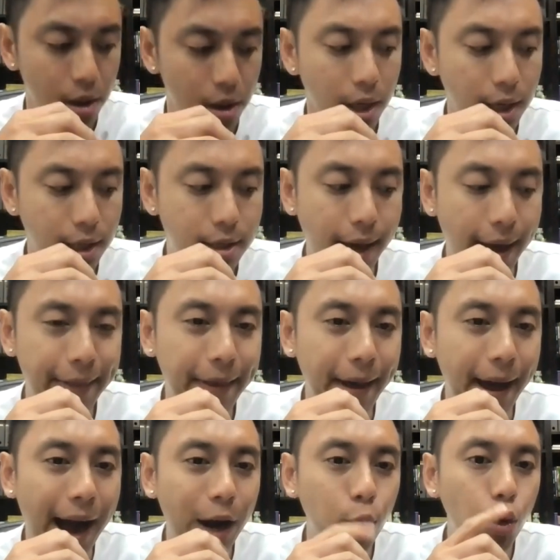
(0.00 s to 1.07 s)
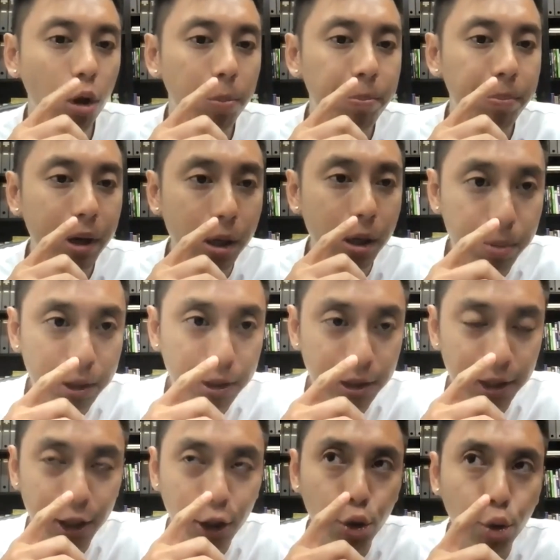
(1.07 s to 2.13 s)
is that I will
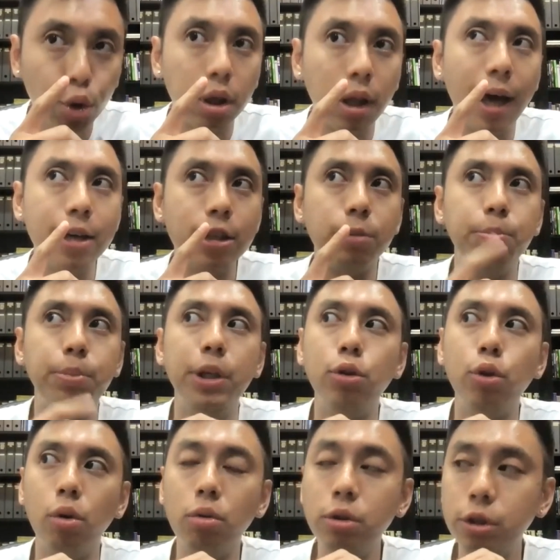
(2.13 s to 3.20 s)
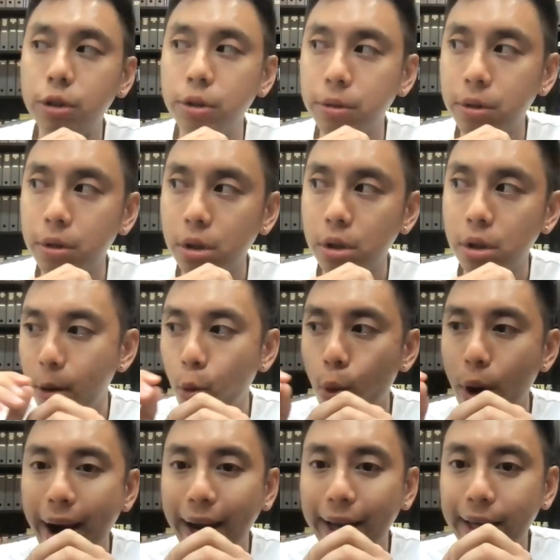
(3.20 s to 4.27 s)
purposely utilize B-rolls
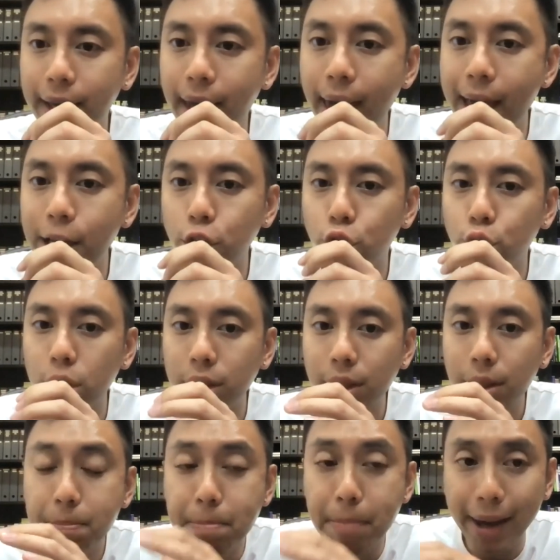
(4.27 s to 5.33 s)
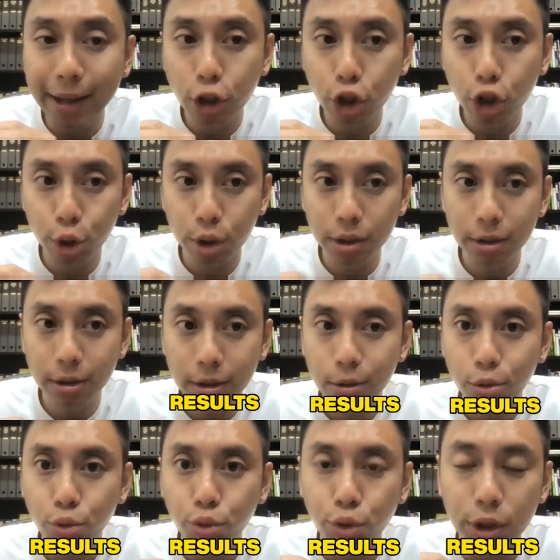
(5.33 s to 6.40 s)
when I casually mention
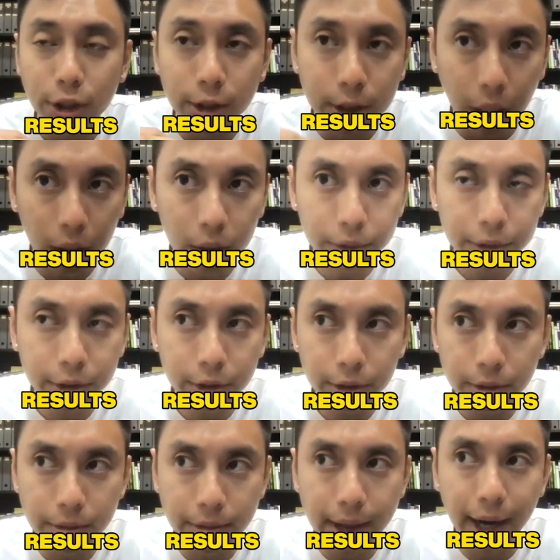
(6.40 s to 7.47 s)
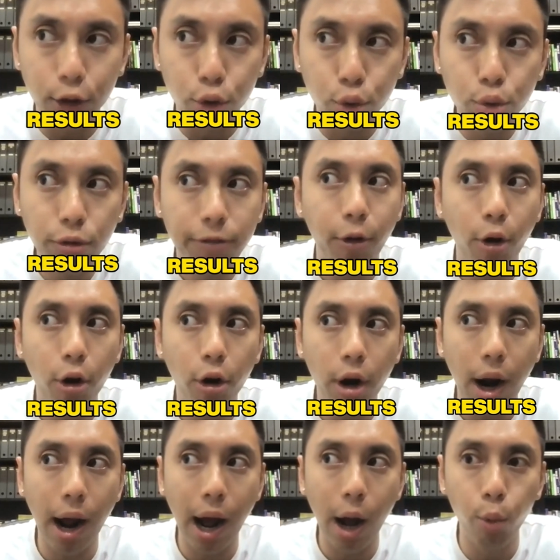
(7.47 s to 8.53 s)
results that I do for
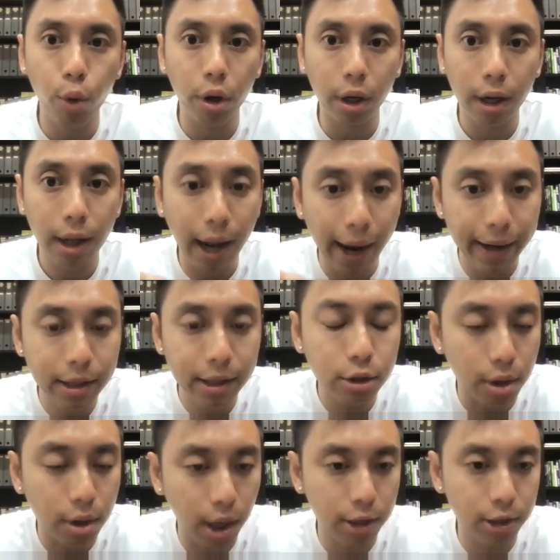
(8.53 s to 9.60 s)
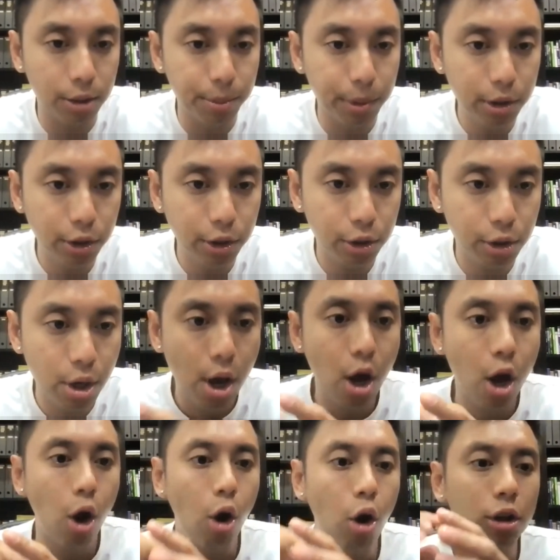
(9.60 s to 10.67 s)
our clients or customers,
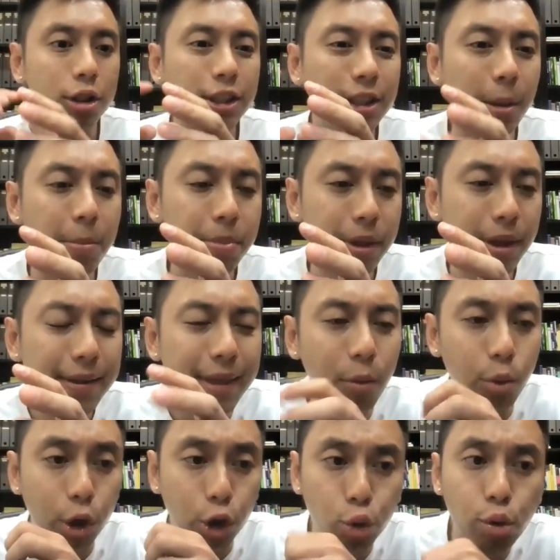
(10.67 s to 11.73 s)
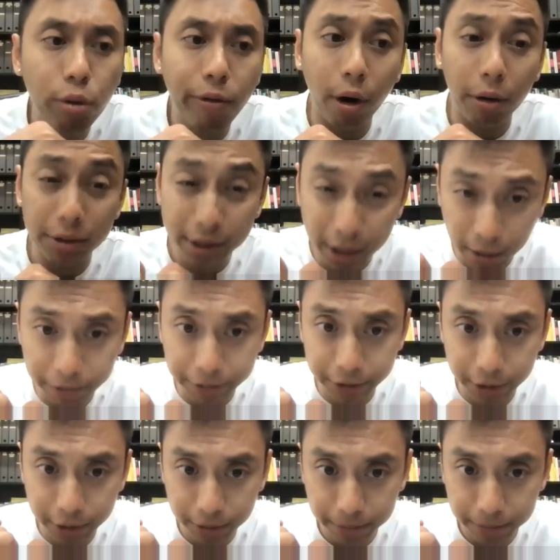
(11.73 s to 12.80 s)
or something that we do for ourselves.